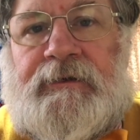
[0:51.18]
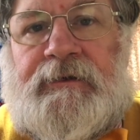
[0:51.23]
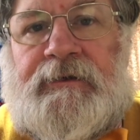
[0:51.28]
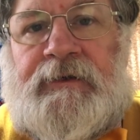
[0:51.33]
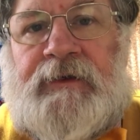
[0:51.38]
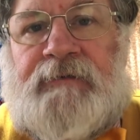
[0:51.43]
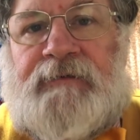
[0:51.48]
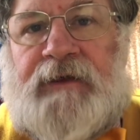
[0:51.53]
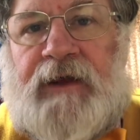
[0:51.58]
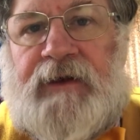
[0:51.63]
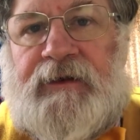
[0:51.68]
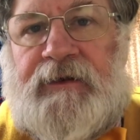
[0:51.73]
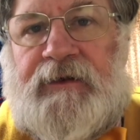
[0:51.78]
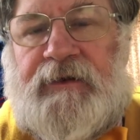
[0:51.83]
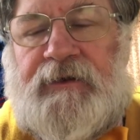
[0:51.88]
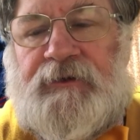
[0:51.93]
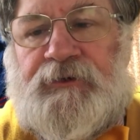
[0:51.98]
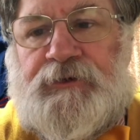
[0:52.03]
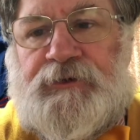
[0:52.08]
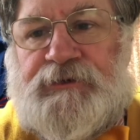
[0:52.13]

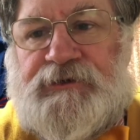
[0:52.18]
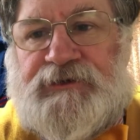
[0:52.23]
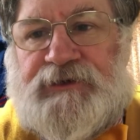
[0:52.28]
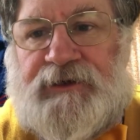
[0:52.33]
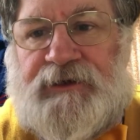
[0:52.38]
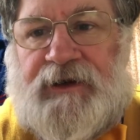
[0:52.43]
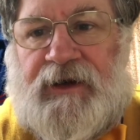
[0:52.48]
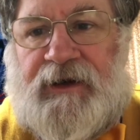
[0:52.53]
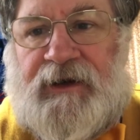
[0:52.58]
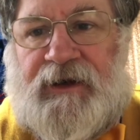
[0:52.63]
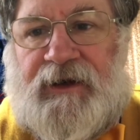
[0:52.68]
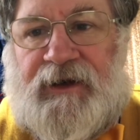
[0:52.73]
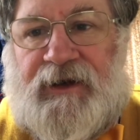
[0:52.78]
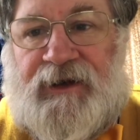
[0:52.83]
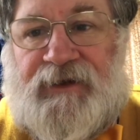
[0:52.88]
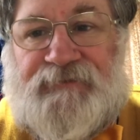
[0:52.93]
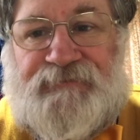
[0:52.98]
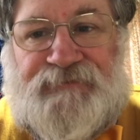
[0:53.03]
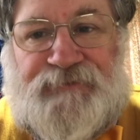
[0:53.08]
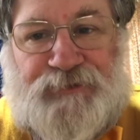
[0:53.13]
Yevgeny Nuzhin,
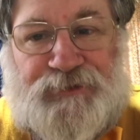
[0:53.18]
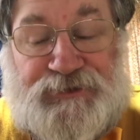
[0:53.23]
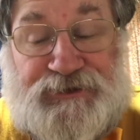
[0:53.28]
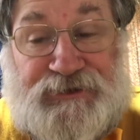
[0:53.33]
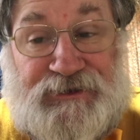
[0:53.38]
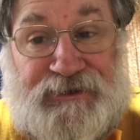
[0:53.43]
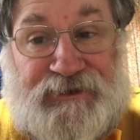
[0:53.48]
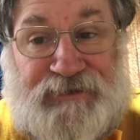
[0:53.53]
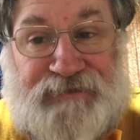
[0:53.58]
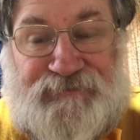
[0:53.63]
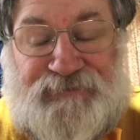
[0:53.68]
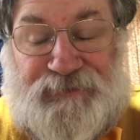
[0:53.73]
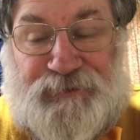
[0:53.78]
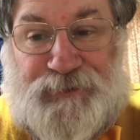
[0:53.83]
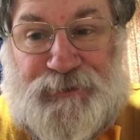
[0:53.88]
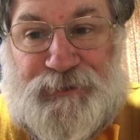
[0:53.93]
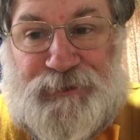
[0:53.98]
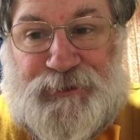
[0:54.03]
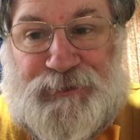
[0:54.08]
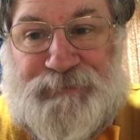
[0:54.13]
unfortunately
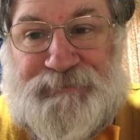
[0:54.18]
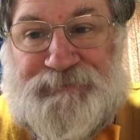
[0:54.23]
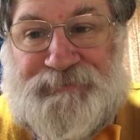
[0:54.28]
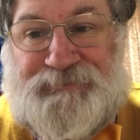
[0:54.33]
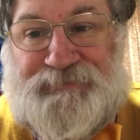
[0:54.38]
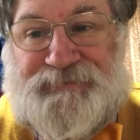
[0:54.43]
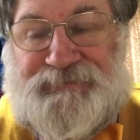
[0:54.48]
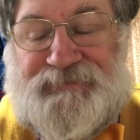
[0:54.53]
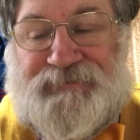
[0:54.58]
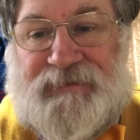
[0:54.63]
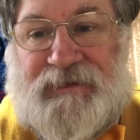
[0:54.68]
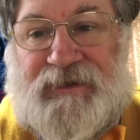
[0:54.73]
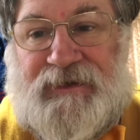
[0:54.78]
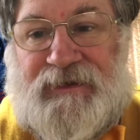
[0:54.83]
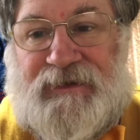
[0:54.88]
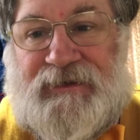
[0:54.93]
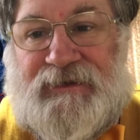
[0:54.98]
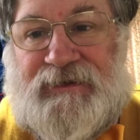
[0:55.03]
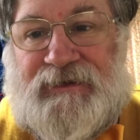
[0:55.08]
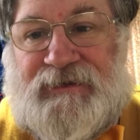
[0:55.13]
for
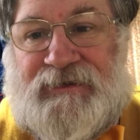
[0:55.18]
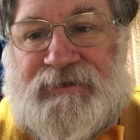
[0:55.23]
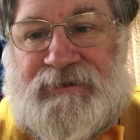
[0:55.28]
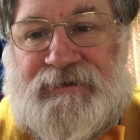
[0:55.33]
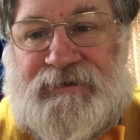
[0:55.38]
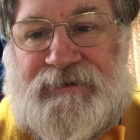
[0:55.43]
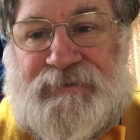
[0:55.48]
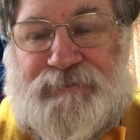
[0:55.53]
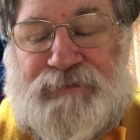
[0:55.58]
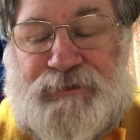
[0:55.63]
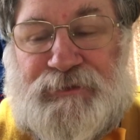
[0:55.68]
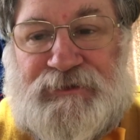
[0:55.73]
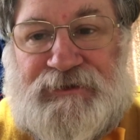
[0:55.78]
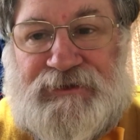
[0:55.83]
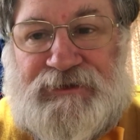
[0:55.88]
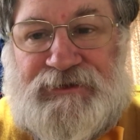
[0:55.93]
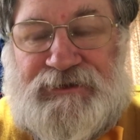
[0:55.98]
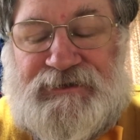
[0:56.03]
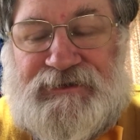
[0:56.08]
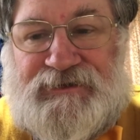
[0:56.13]

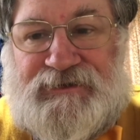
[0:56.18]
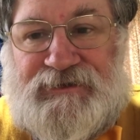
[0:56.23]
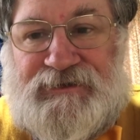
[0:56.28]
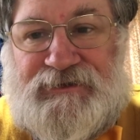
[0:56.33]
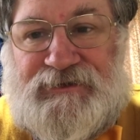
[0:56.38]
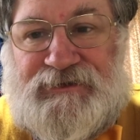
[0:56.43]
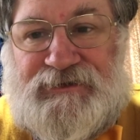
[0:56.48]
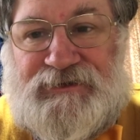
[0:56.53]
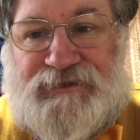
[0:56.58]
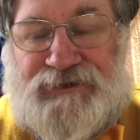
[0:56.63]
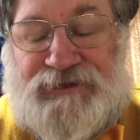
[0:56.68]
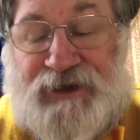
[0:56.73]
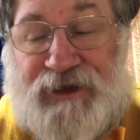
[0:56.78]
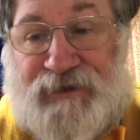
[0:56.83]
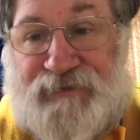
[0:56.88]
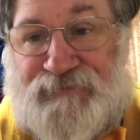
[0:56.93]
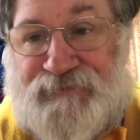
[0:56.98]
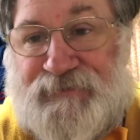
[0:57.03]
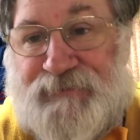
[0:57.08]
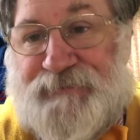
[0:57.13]
Putin's
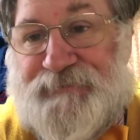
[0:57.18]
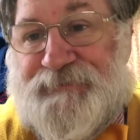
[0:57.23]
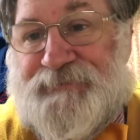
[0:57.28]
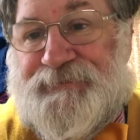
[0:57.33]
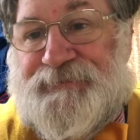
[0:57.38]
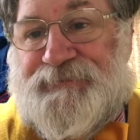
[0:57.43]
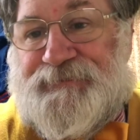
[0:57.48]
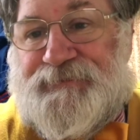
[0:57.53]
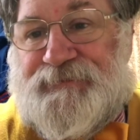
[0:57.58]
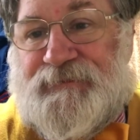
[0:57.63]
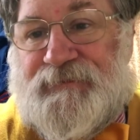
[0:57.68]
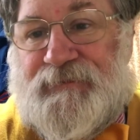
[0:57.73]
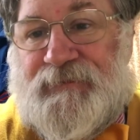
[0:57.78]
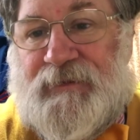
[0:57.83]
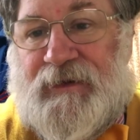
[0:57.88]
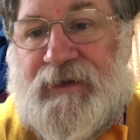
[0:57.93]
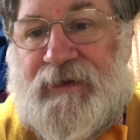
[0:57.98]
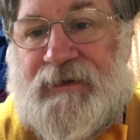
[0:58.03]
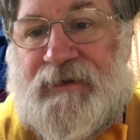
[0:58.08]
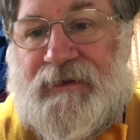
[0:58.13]
chef,
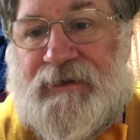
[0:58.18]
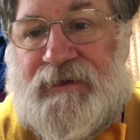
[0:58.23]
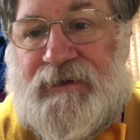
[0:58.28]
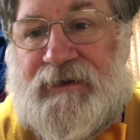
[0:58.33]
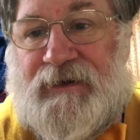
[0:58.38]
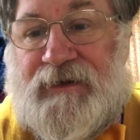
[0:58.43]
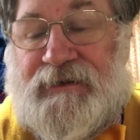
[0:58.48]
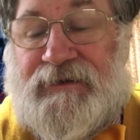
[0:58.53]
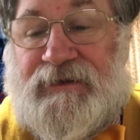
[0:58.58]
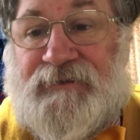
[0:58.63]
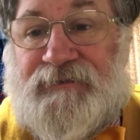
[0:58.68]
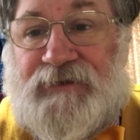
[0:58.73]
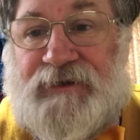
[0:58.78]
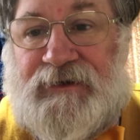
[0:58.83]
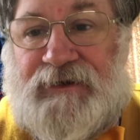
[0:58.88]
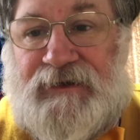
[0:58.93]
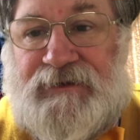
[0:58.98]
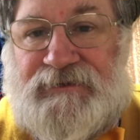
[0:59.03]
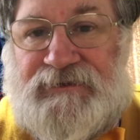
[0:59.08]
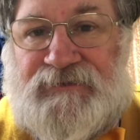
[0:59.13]
had given
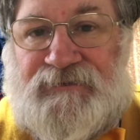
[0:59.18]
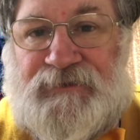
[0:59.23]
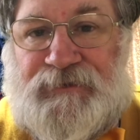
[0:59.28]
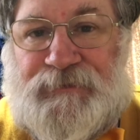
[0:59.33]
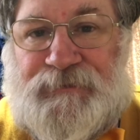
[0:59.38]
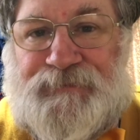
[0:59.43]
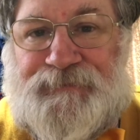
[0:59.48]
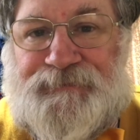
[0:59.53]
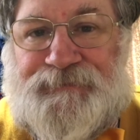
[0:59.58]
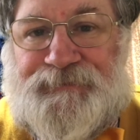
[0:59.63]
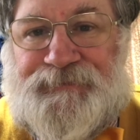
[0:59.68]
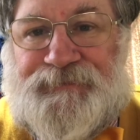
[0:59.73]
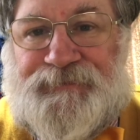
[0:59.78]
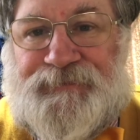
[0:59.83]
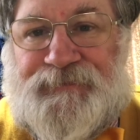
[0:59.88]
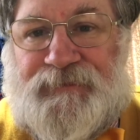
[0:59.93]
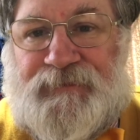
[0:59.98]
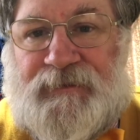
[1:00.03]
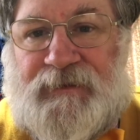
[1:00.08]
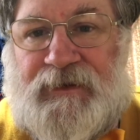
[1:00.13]
an interview.
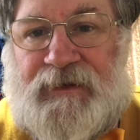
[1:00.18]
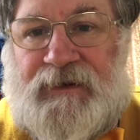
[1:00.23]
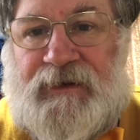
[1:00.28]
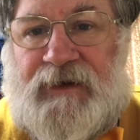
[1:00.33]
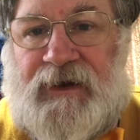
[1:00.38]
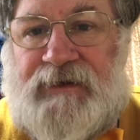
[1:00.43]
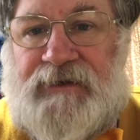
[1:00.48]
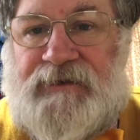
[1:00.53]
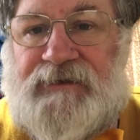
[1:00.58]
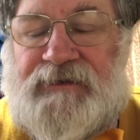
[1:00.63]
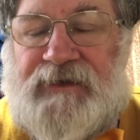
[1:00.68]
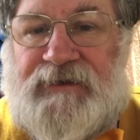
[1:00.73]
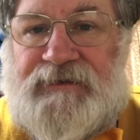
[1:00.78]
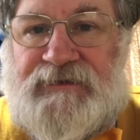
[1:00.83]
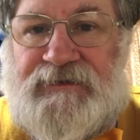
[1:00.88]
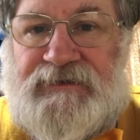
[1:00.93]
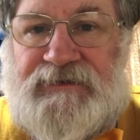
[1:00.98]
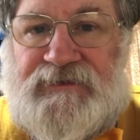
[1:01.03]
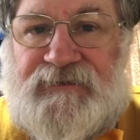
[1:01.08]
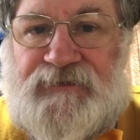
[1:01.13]
And in that
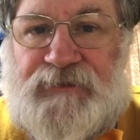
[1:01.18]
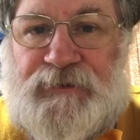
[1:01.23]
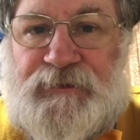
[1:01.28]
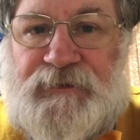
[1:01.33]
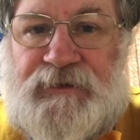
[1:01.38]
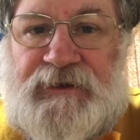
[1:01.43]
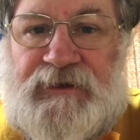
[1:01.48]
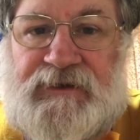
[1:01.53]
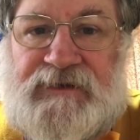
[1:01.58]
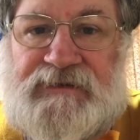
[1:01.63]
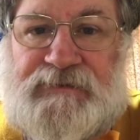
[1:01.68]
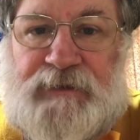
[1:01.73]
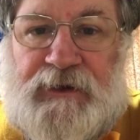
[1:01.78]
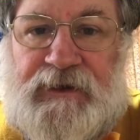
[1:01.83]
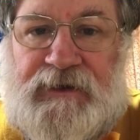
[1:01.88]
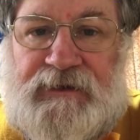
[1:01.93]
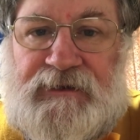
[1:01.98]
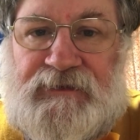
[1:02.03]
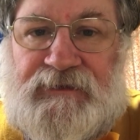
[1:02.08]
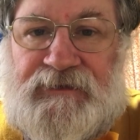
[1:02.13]
interview, he
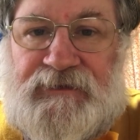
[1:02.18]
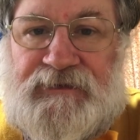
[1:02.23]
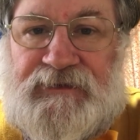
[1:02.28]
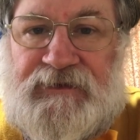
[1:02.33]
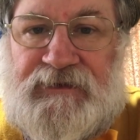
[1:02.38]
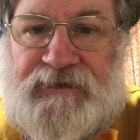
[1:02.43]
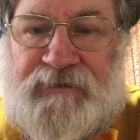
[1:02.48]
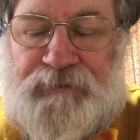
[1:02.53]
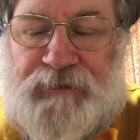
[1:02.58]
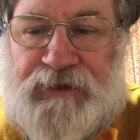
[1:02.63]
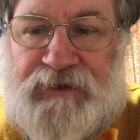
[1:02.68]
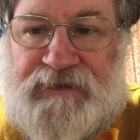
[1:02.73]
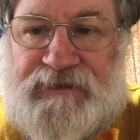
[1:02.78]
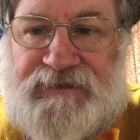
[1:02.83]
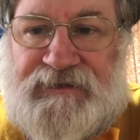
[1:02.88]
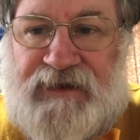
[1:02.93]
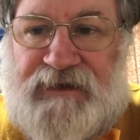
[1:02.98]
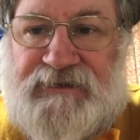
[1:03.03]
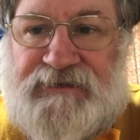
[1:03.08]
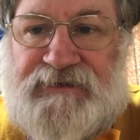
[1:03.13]
explained that he had been
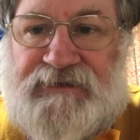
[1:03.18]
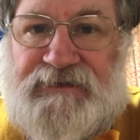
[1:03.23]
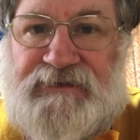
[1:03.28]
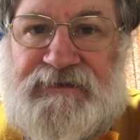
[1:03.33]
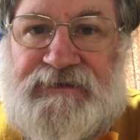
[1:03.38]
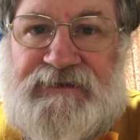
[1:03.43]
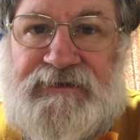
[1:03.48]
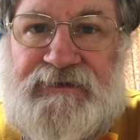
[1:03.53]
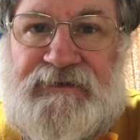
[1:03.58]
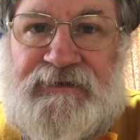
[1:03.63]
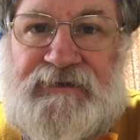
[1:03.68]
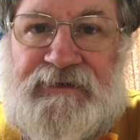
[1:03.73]
sentenced